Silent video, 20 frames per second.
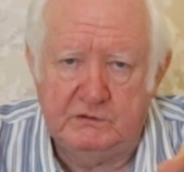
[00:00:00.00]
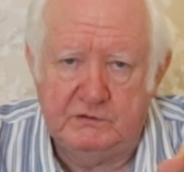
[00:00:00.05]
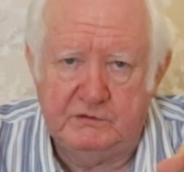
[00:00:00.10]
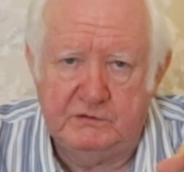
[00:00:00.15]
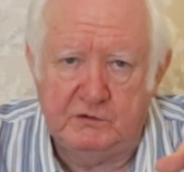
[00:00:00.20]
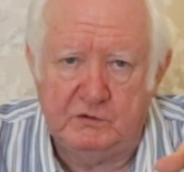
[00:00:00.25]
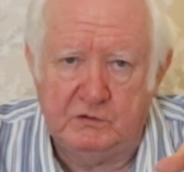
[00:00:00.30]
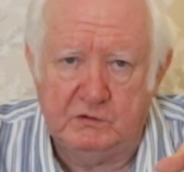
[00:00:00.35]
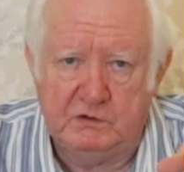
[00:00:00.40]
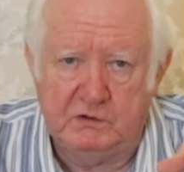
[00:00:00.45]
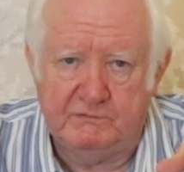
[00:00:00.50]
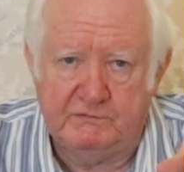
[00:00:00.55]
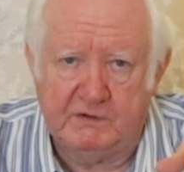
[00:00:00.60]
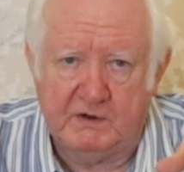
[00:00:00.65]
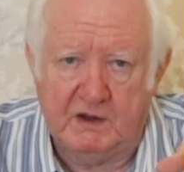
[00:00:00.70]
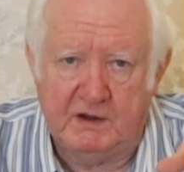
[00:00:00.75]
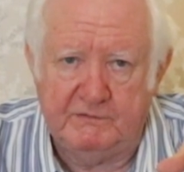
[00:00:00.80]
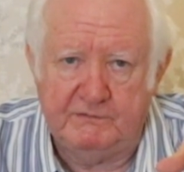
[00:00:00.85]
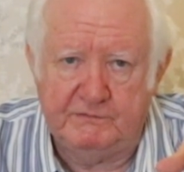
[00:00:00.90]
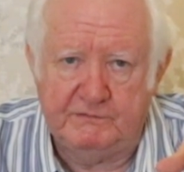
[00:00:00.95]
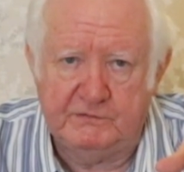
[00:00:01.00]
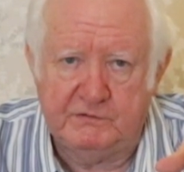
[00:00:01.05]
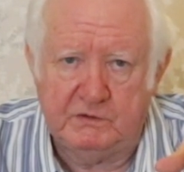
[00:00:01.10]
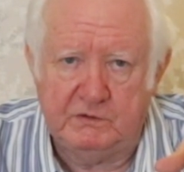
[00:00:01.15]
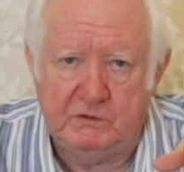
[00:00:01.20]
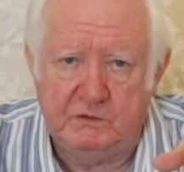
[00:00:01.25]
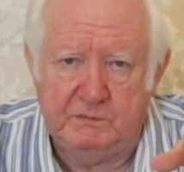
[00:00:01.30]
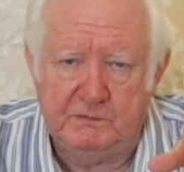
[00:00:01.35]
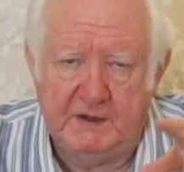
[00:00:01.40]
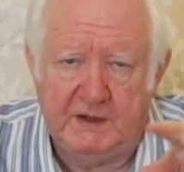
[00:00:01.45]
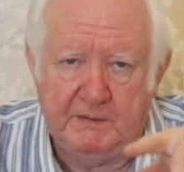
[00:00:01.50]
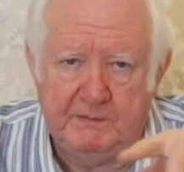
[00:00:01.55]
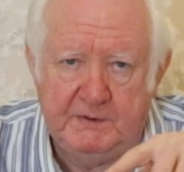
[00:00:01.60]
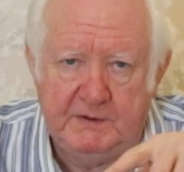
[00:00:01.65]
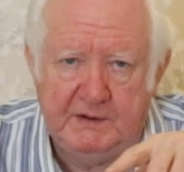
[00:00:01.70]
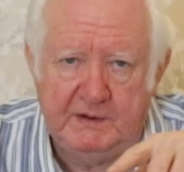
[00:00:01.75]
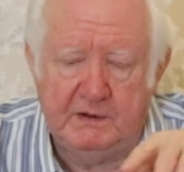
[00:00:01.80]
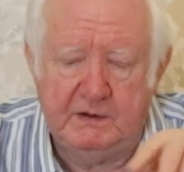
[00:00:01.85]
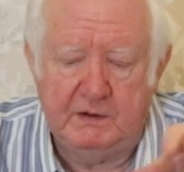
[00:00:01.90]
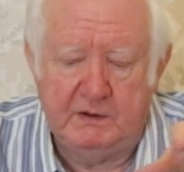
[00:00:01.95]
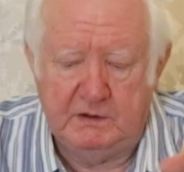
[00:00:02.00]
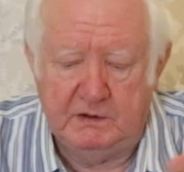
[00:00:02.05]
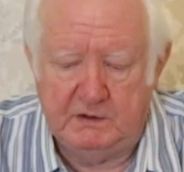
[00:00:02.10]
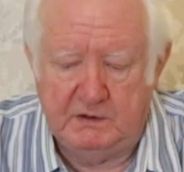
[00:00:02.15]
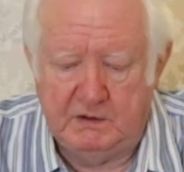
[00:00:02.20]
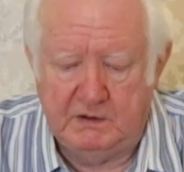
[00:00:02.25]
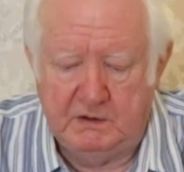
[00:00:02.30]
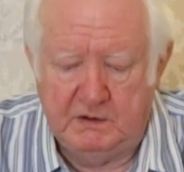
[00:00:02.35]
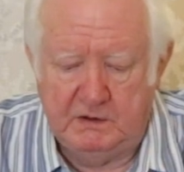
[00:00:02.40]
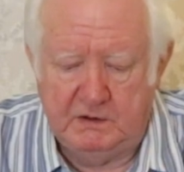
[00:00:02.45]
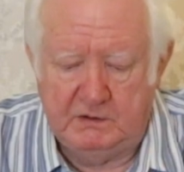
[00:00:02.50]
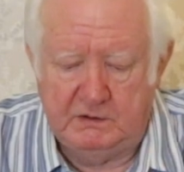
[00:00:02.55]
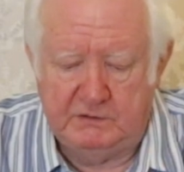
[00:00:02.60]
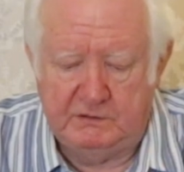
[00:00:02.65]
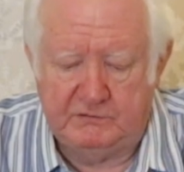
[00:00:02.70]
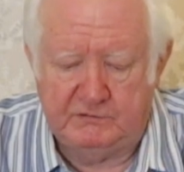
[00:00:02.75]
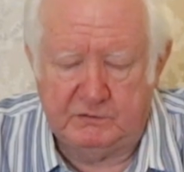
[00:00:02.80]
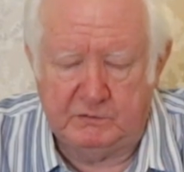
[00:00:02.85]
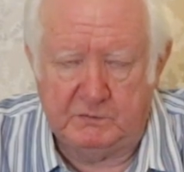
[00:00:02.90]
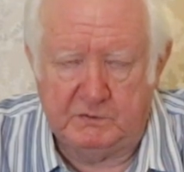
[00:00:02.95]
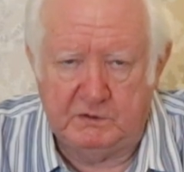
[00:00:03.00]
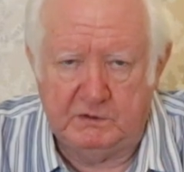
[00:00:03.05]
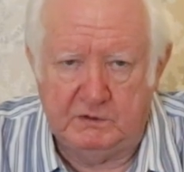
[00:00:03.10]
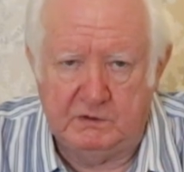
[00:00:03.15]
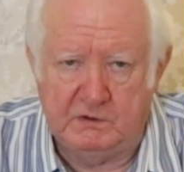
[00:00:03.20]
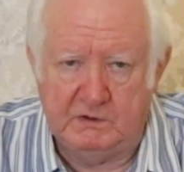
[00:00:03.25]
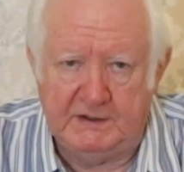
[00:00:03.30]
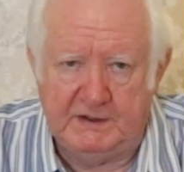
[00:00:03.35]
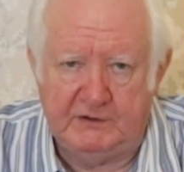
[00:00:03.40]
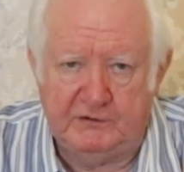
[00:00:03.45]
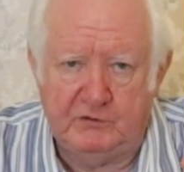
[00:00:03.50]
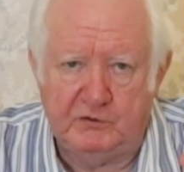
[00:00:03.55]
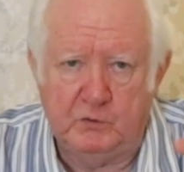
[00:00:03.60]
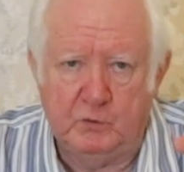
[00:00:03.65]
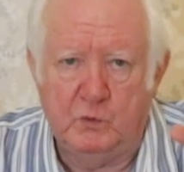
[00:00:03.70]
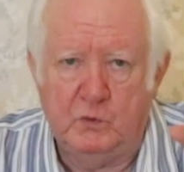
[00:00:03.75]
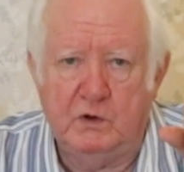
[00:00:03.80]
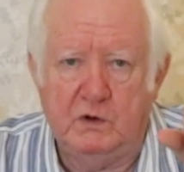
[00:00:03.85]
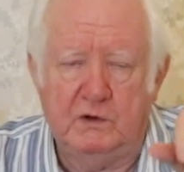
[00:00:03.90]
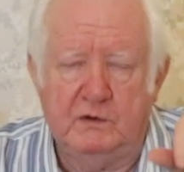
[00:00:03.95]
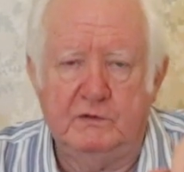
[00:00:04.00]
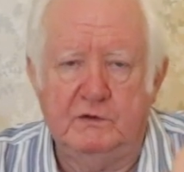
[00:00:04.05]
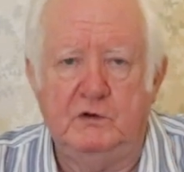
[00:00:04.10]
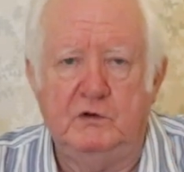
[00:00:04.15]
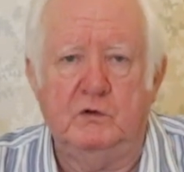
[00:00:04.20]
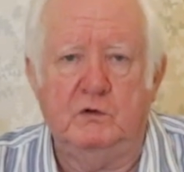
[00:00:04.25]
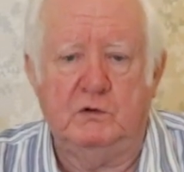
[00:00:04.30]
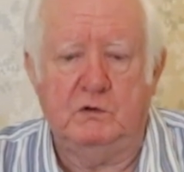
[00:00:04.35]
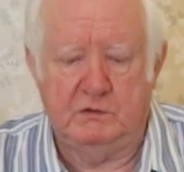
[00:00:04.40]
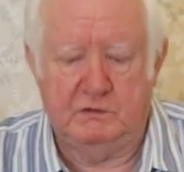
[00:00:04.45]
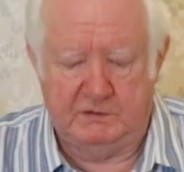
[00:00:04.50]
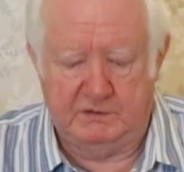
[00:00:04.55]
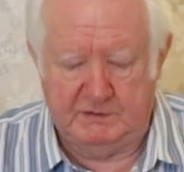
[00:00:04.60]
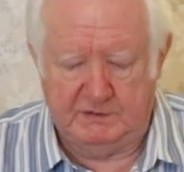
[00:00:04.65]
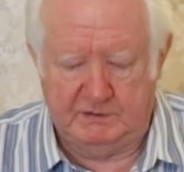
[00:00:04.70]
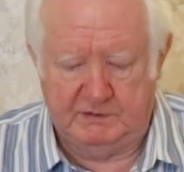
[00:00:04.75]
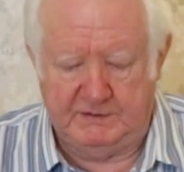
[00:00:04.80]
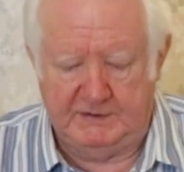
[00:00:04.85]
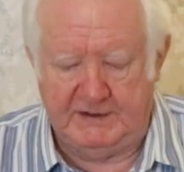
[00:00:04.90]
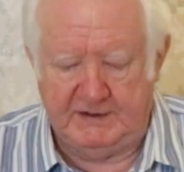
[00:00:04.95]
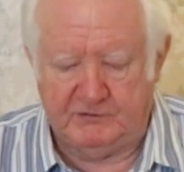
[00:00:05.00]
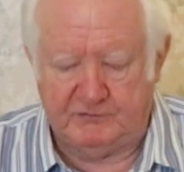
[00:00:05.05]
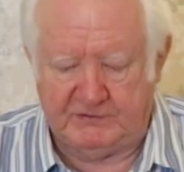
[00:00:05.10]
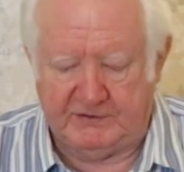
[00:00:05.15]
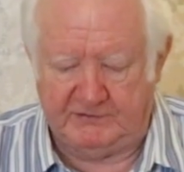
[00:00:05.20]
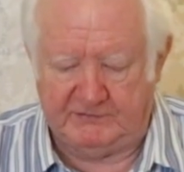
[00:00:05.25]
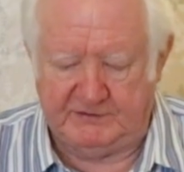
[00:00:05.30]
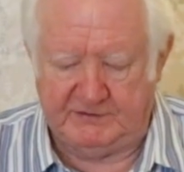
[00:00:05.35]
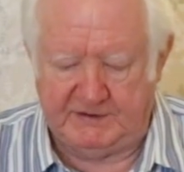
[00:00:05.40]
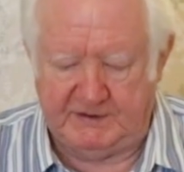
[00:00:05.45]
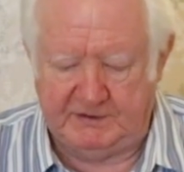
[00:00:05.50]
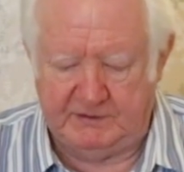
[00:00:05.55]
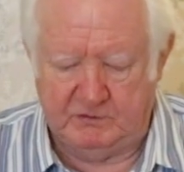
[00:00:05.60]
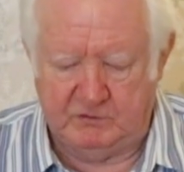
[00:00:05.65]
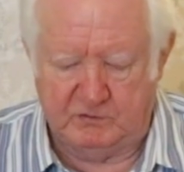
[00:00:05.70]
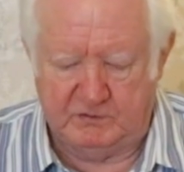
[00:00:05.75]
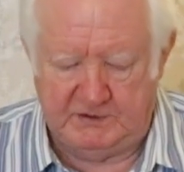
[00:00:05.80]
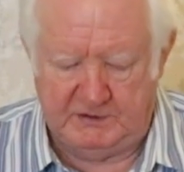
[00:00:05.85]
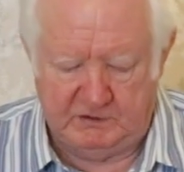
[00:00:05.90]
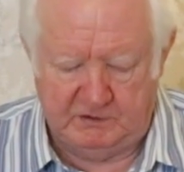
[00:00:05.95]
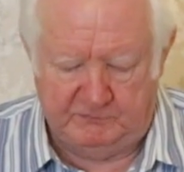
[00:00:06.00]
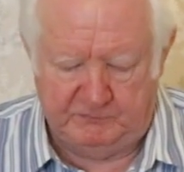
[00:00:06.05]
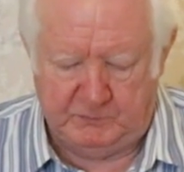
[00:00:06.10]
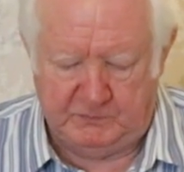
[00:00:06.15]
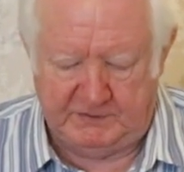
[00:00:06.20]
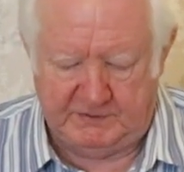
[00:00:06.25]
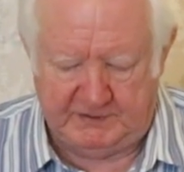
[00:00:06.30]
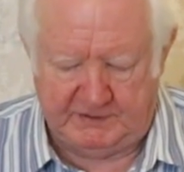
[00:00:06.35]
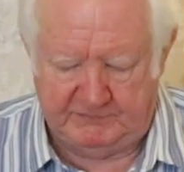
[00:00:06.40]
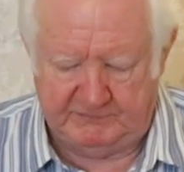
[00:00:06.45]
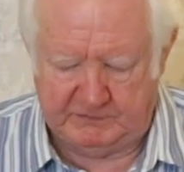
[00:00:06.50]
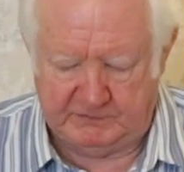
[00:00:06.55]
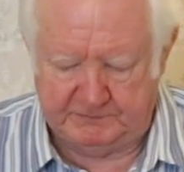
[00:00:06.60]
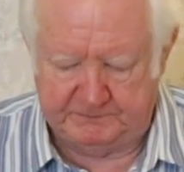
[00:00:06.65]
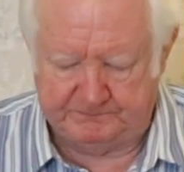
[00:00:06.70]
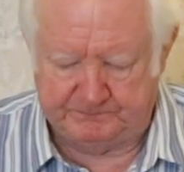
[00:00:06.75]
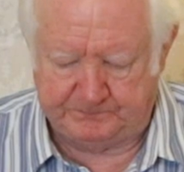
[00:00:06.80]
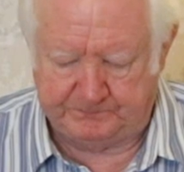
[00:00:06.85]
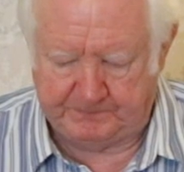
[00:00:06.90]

to your love life. So you may be someone linked to your work that you're interested in or in love with even.